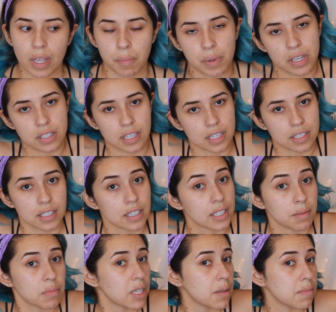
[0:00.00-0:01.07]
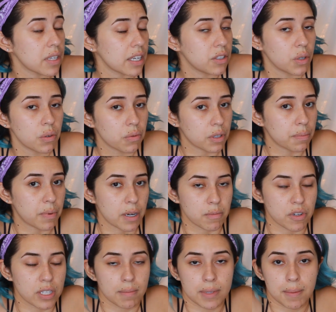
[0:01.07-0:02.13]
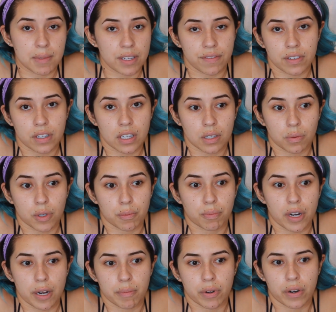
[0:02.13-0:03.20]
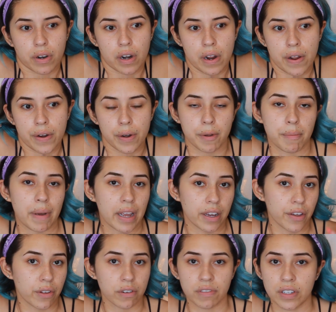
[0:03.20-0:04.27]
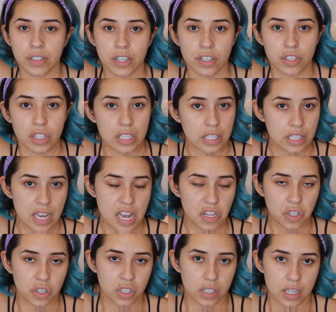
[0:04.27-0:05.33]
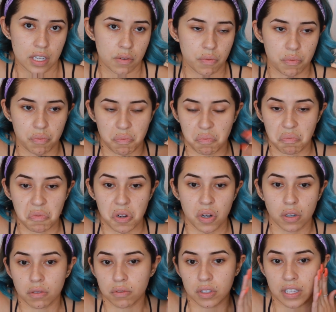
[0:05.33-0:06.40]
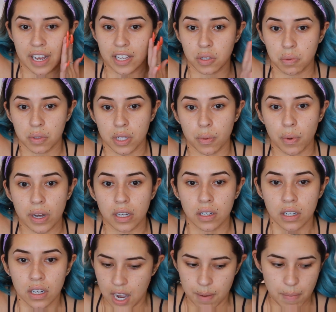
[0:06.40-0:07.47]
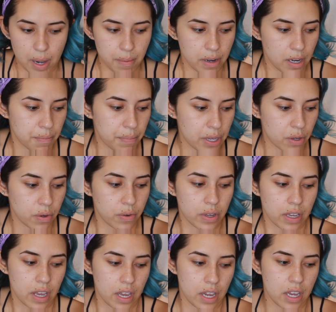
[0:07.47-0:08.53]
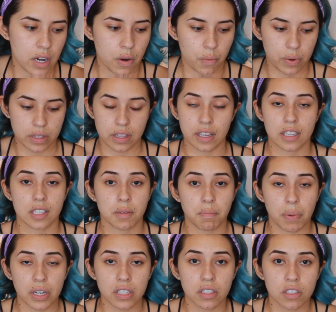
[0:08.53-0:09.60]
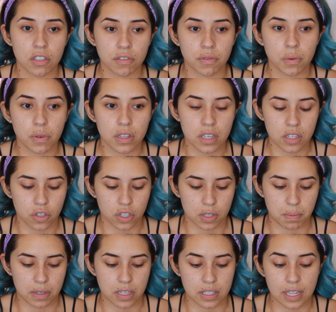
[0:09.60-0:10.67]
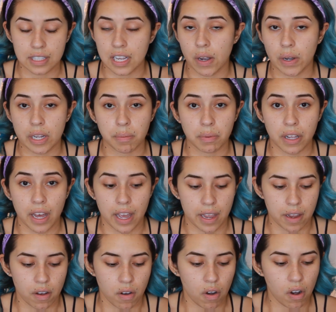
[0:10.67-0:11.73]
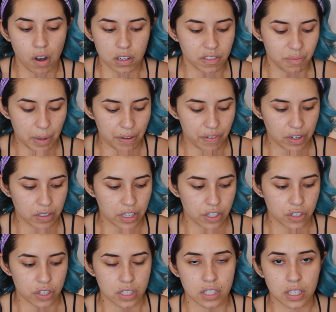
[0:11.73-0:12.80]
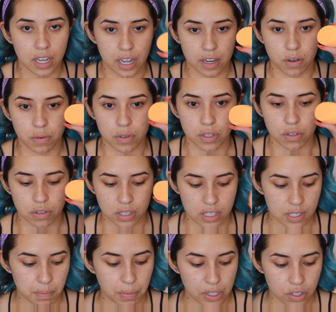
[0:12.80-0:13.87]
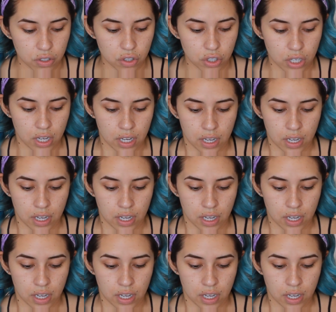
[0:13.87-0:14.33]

Because like I said, sometimes I don't wear primer, sometimes I forget I wear primer, and my other foundations last really well. I'm gonna be going in with a sponge for this, just because that's how I apply all of my foundations. I always use a sponge.